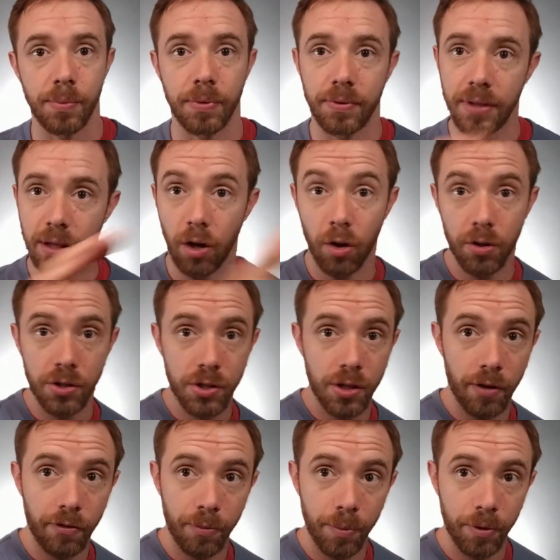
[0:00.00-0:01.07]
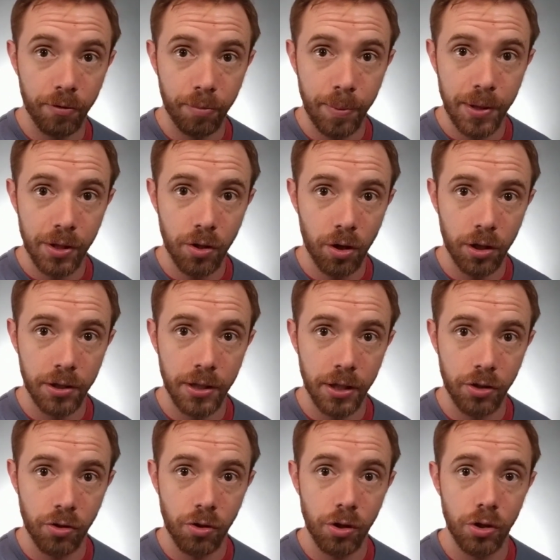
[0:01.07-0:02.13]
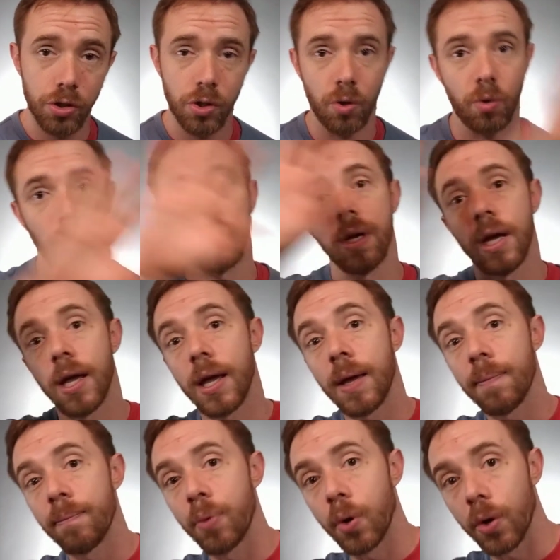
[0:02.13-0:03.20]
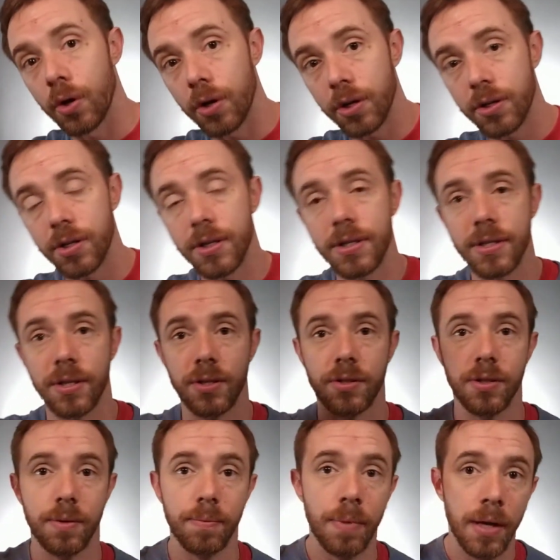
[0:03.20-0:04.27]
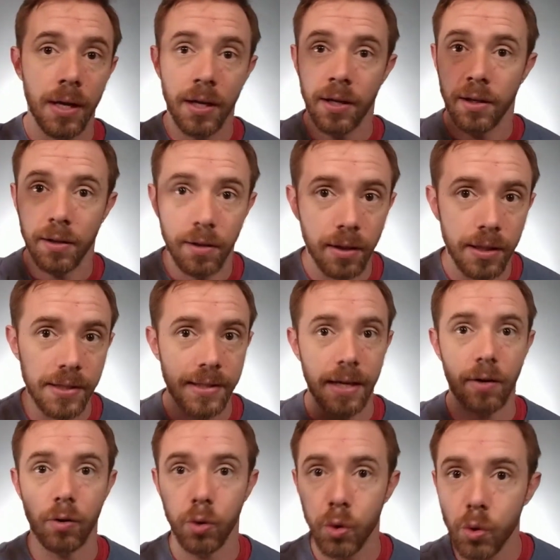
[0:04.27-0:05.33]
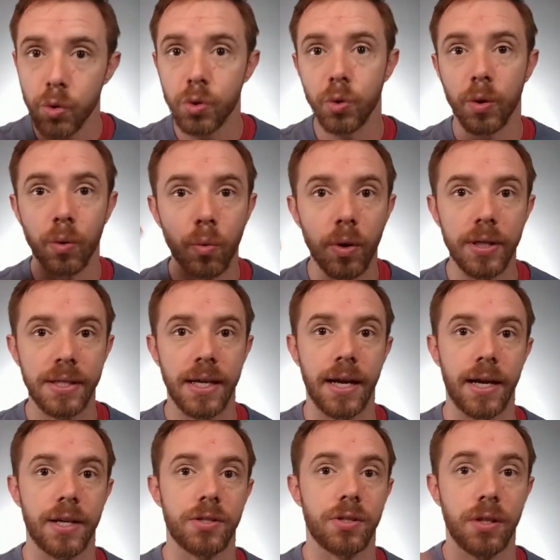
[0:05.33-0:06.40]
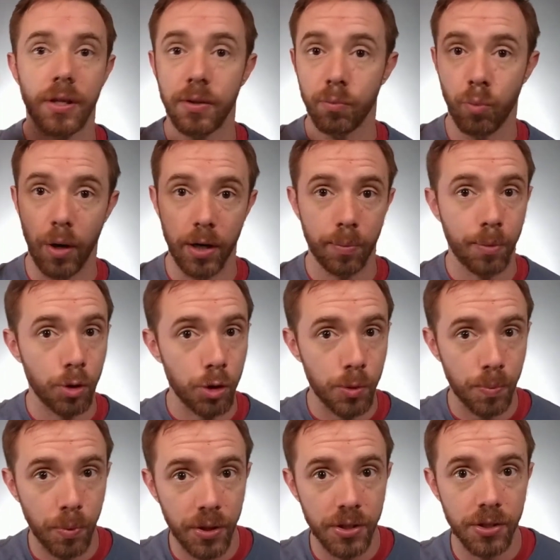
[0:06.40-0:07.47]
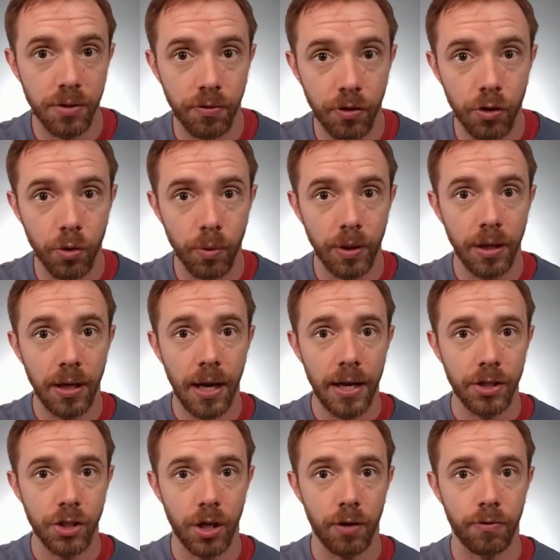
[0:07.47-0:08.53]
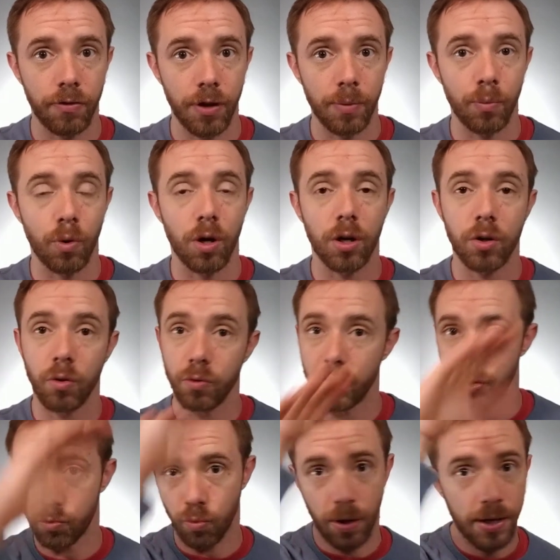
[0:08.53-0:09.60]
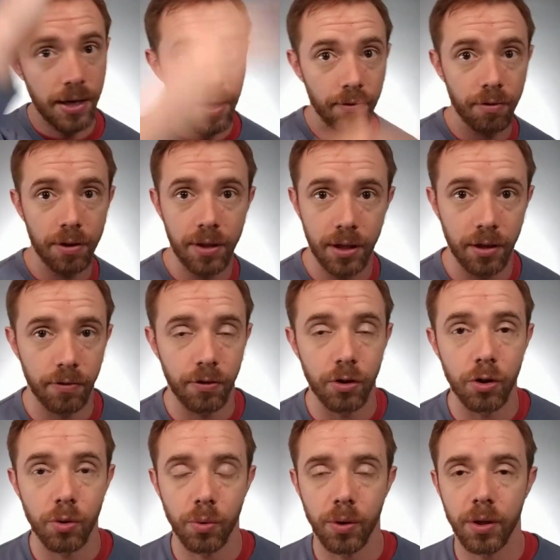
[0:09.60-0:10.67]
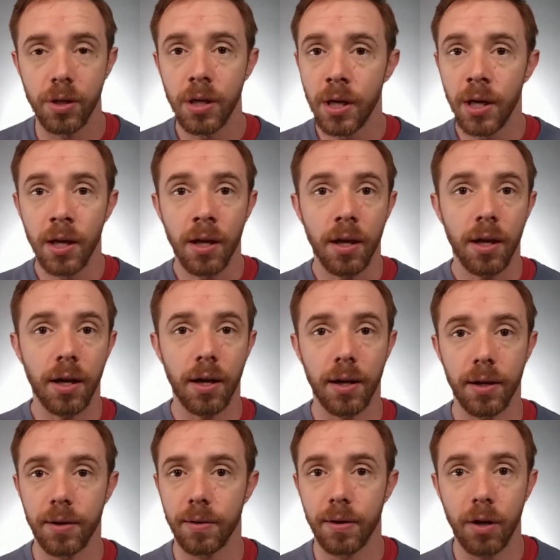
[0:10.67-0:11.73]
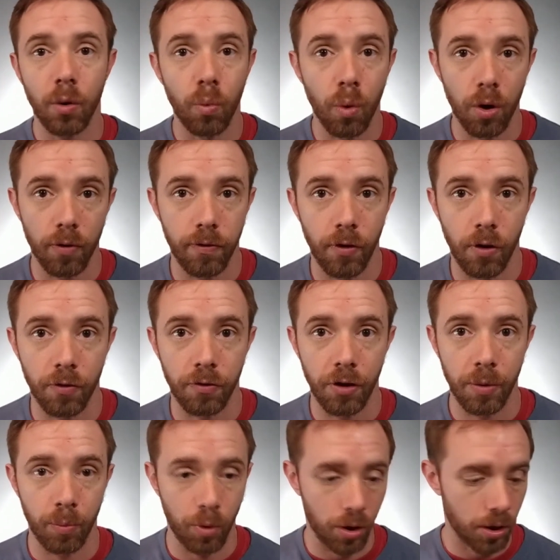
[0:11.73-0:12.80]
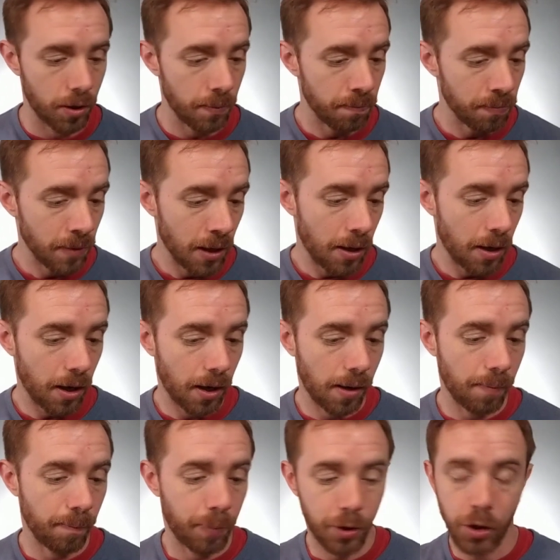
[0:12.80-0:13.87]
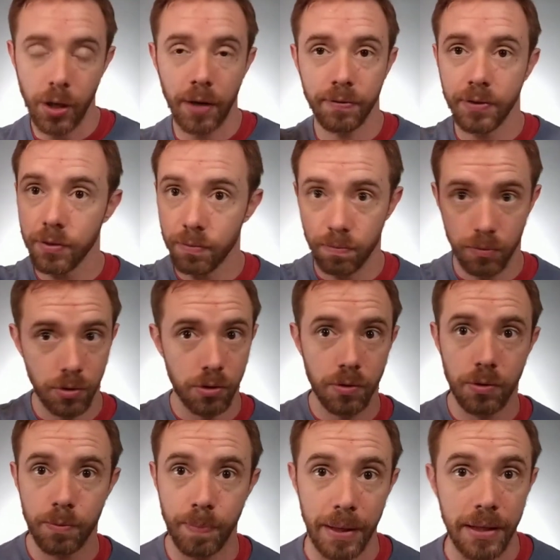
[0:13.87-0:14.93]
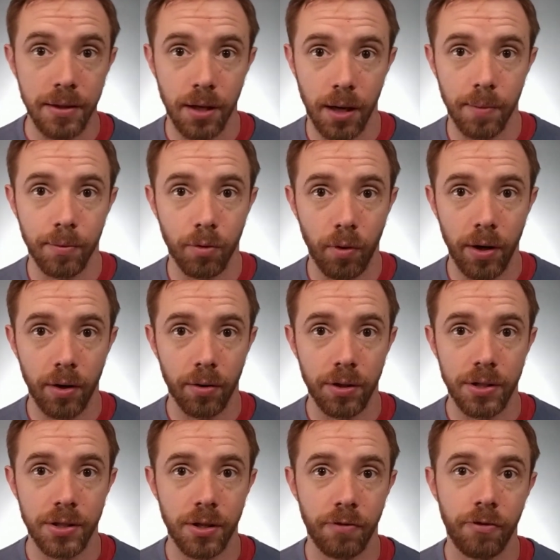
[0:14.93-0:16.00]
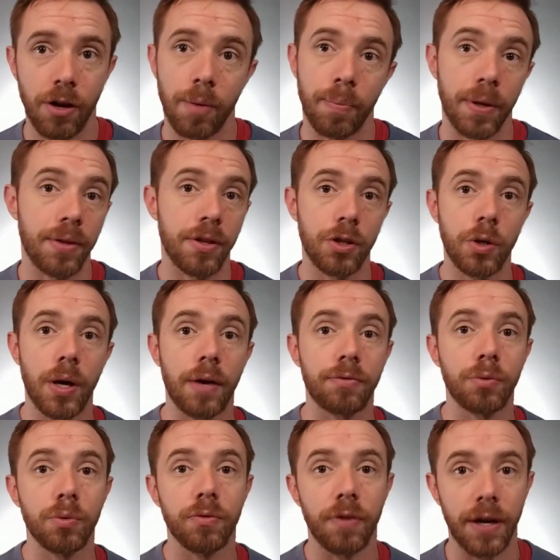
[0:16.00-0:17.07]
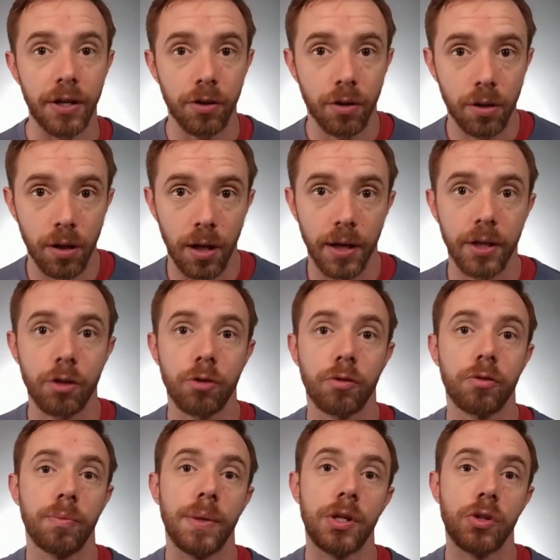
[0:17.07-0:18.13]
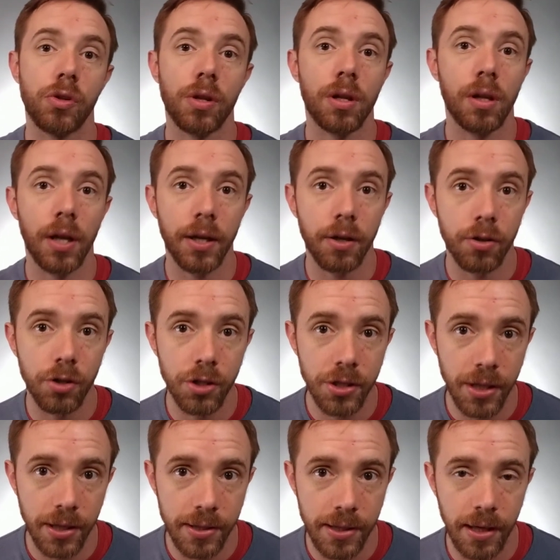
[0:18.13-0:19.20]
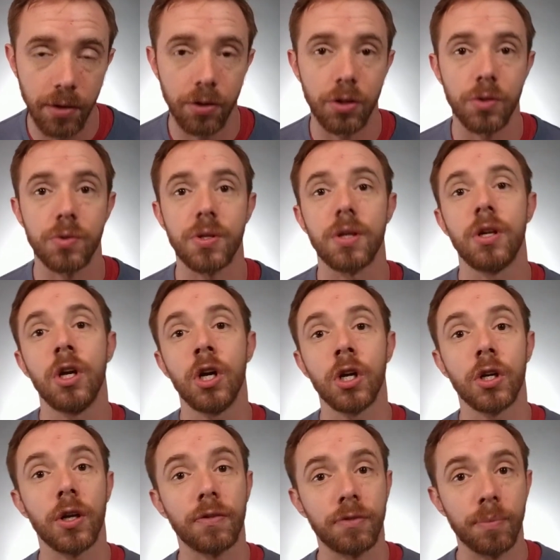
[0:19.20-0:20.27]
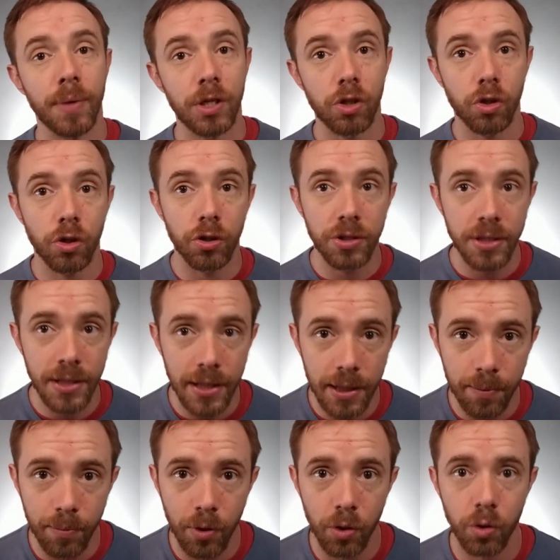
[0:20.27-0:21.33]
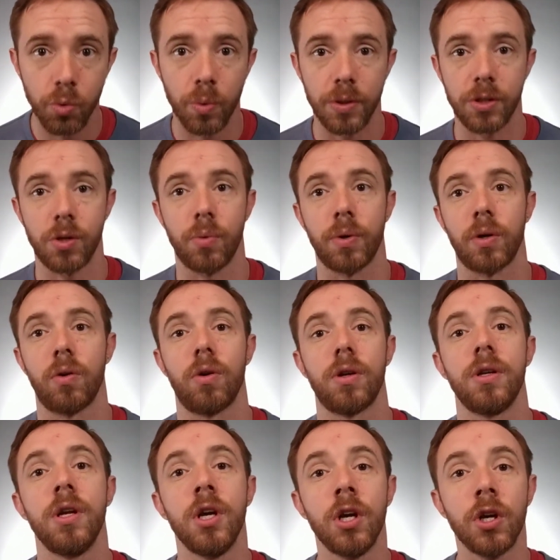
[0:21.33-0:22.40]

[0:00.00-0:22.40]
You have to take all the stuff from the information architecture that you sold, put it into the system, list out who's doing what task, write up your sprints if you're doing an agile framework, or just write everything if you're doing a waterfall framework. But you have to spend time to write all this stuff up, and then you have to invite your client. You have to make sure the client understands how to use it. You have to make sure your team knows what's going on.